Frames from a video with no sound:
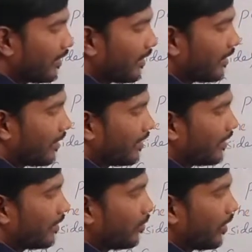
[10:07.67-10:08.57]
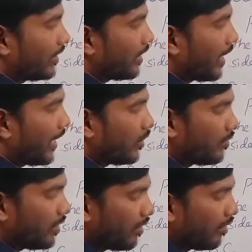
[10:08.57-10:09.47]
what is the height of the
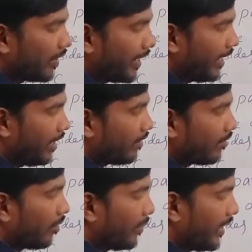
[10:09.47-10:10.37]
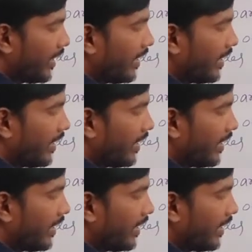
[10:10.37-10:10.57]
BD